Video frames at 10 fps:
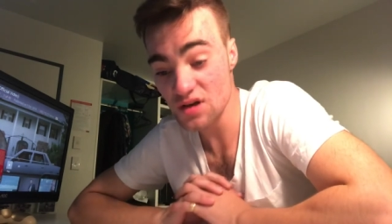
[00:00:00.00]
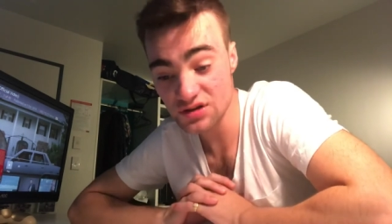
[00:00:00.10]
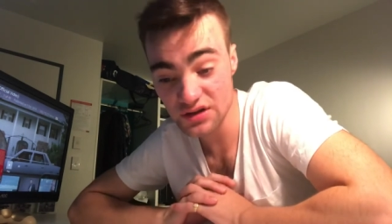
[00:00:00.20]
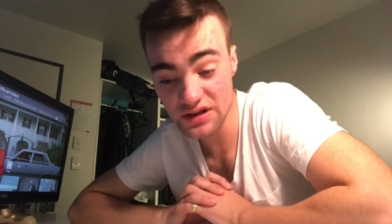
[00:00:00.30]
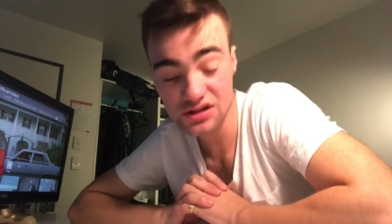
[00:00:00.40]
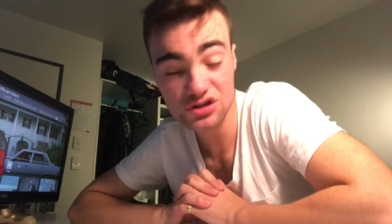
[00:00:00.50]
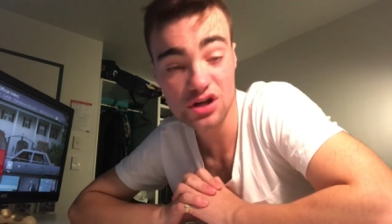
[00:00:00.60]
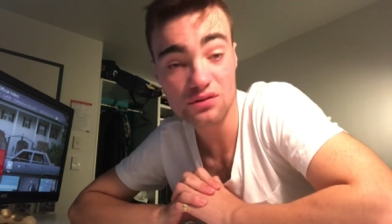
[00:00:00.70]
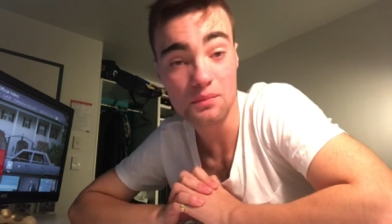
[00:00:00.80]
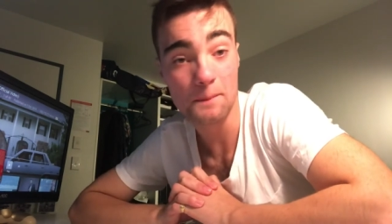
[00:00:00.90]
so then you
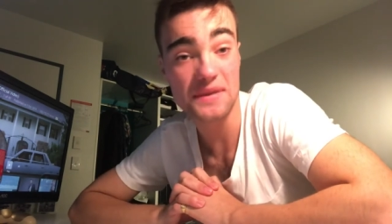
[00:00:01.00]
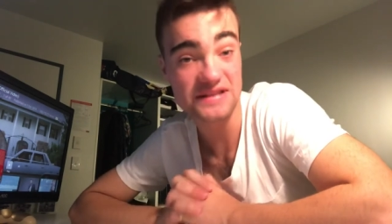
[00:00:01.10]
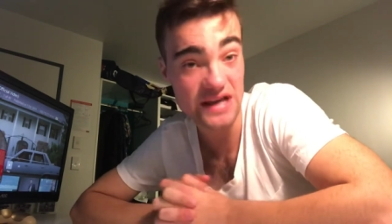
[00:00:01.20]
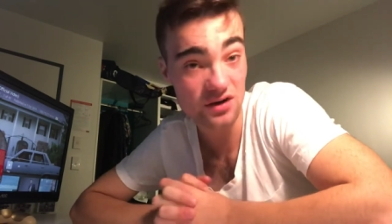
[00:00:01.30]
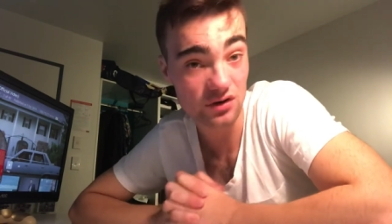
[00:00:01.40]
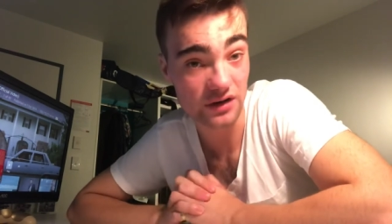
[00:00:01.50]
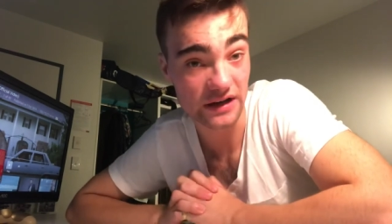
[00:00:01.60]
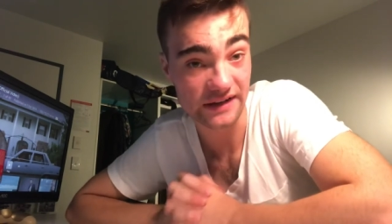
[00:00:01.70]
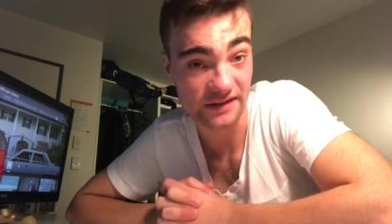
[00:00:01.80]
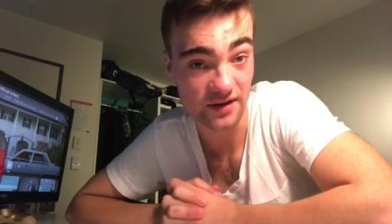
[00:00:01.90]
don't miss out on
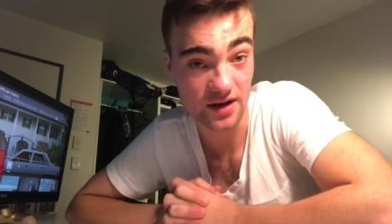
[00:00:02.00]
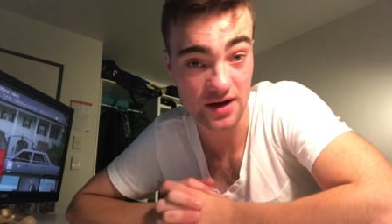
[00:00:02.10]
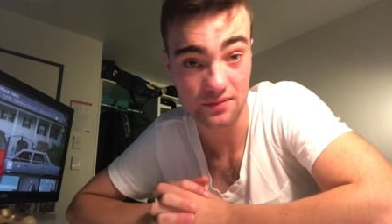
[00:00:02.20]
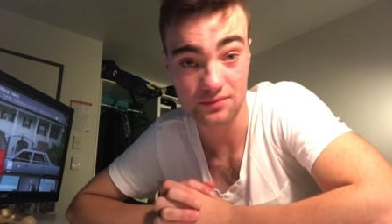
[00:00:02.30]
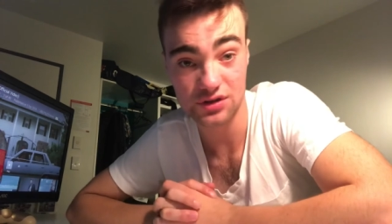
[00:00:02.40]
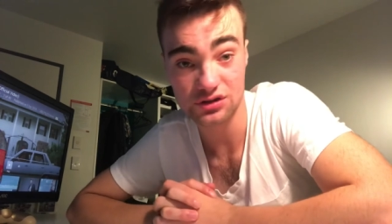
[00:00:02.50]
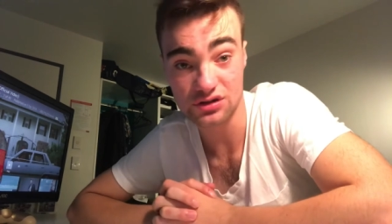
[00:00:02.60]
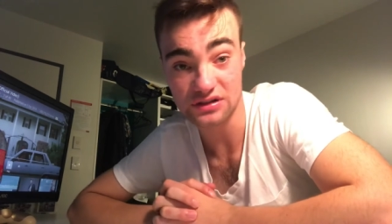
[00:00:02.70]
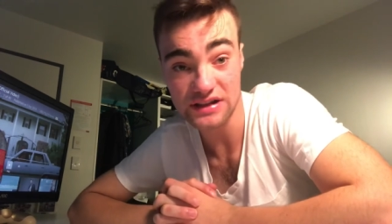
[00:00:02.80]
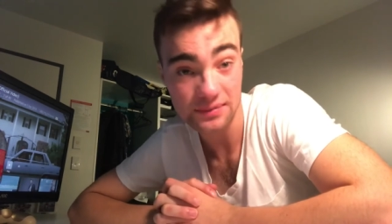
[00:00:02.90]
any um, and you
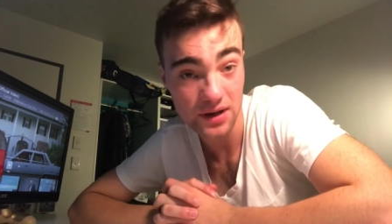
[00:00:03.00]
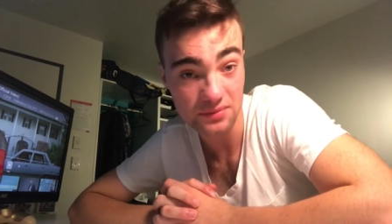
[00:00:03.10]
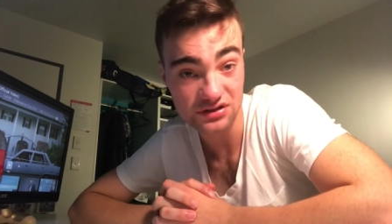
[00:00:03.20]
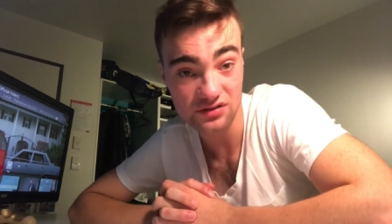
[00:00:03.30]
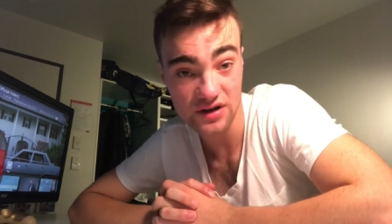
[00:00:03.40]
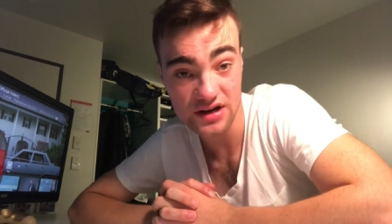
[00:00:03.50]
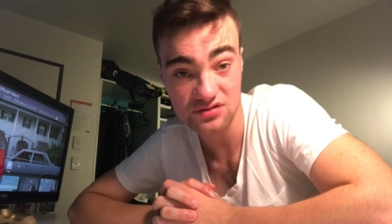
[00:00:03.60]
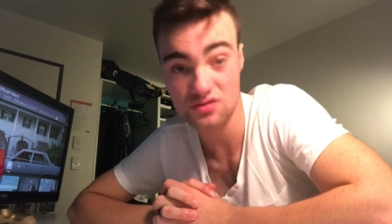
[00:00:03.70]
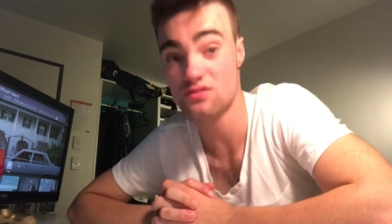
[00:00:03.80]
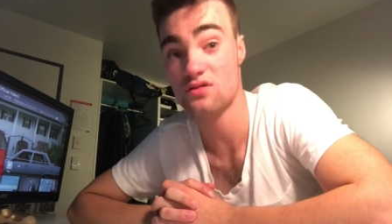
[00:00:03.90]
can keep up to
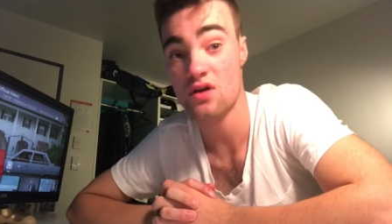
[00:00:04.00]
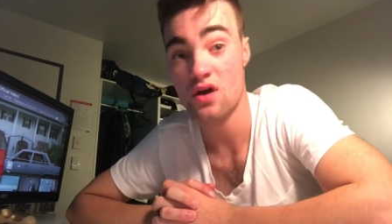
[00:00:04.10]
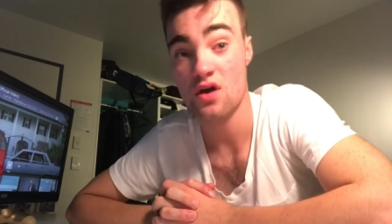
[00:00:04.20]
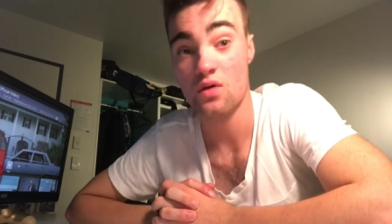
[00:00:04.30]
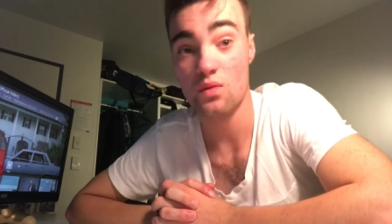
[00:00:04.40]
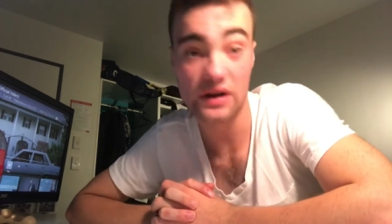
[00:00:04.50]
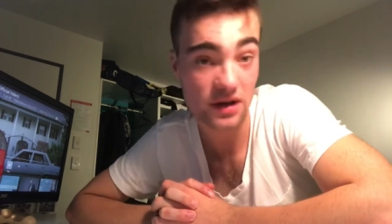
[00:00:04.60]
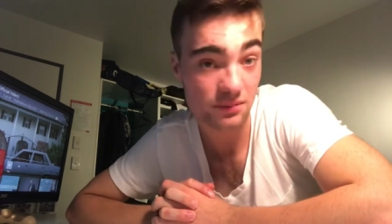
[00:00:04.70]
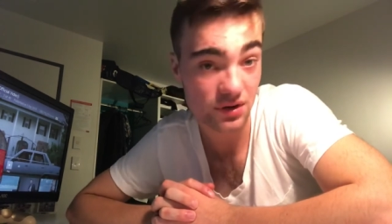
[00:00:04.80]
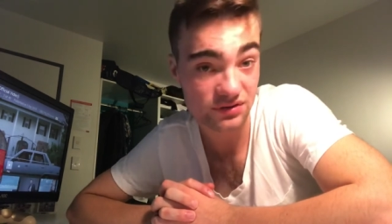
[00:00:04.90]
scratch on when
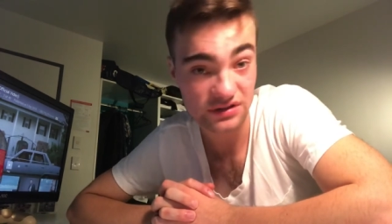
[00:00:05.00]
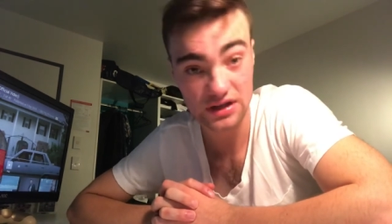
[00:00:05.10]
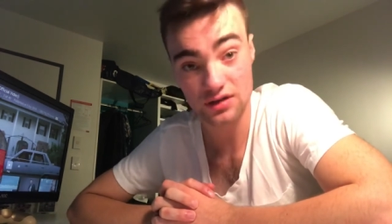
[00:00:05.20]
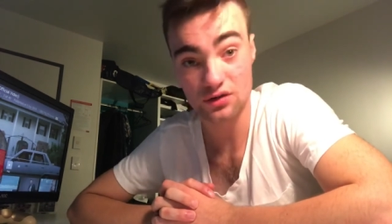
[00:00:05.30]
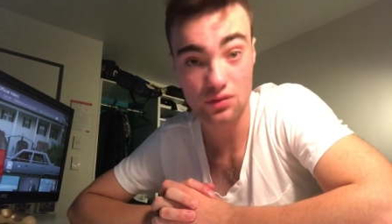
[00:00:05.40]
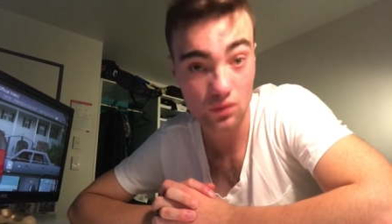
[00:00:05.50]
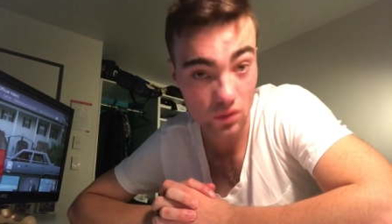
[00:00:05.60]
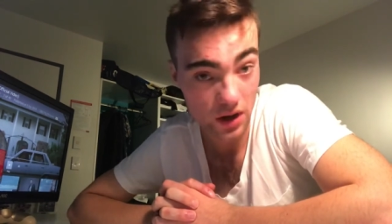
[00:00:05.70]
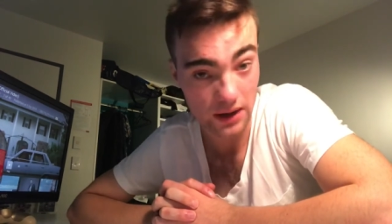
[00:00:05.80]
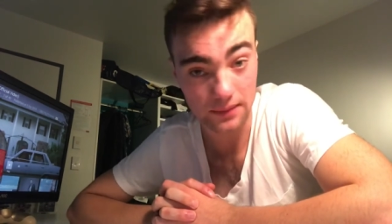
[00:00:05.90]
i'm posting
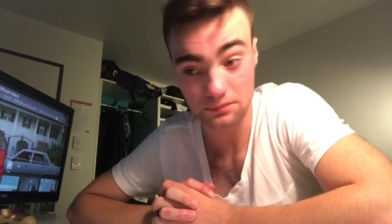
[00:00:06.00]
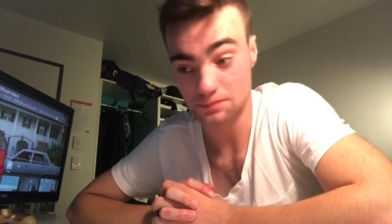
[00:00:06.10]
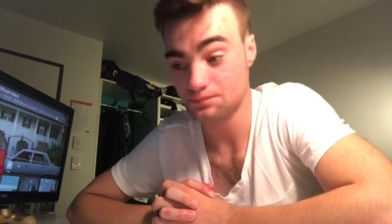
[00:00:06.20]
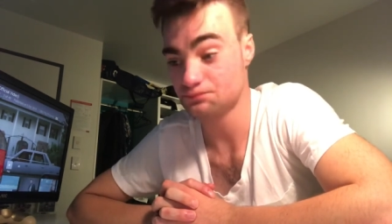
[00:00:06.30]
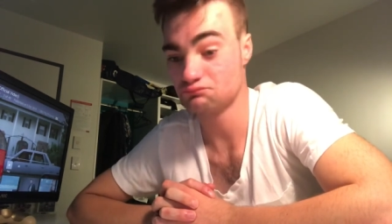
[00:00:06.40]
um,